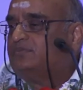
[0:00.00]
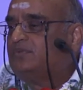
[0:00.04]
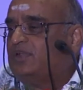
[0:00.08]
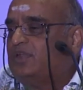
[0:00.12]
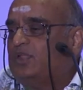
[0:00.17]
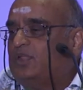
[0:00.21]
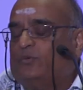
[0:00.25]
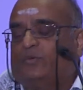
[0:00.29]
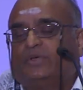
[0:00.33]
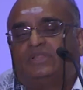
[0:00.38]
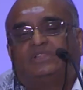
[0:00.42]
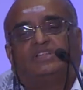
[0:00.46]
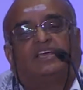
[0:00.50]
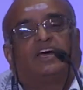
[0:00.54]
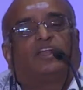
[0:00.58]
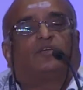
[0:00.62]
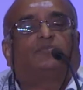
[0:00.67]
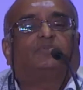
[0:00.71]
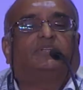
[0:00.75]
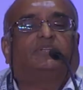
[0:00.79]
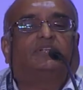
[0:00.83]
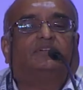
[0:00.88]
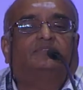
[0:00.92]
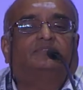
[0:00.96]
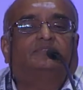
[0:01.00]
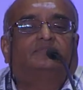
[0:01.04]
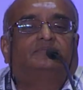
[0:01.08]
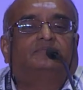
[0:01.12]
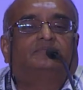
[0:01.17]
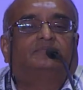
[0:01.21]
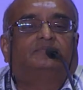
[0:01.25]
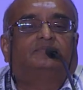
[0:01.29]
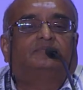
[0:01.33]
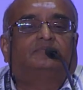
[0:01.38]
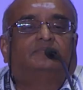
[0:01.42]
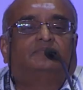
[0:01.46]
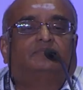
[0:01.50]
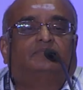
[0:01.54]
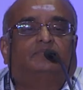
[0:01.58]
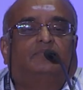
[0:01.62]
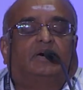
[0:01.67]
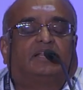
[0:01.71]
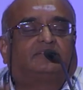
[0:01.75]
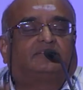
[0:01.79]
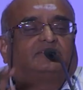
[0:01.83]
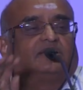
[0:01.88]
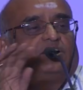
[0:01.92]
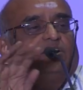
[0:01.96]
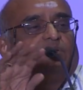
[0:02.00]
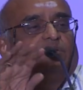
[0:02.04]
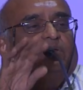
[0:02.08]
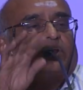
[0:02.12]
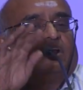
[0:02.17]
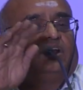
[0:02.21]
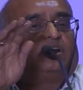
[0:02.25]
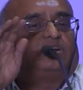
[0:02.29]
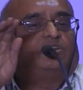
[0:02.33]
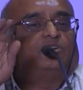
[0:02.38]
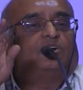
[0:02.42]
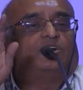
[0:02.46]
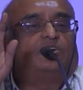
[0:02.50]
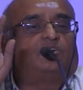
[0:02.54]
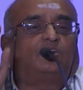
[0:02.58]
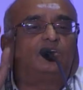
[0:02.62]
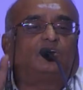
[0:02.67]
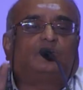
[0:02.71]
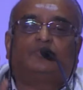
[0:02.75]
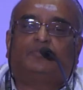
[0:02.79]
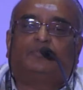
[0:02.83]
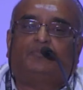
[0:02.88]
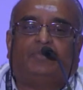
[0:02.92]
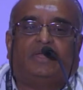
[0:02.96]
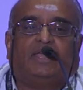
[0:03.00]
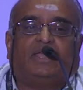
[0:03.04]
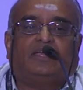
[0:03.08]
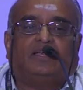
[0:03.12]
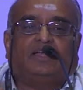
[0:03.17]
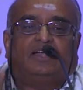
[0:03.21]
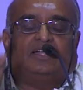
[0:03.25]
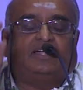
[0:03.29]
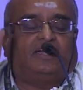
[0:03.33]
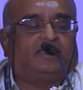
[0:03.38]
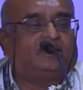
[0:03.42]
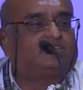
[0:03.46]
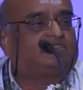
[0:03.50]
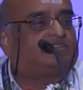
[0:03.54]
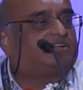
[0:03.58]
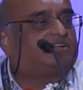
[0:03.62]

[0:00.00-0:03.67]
live with corruption. Birth certificate, you have to pay, and death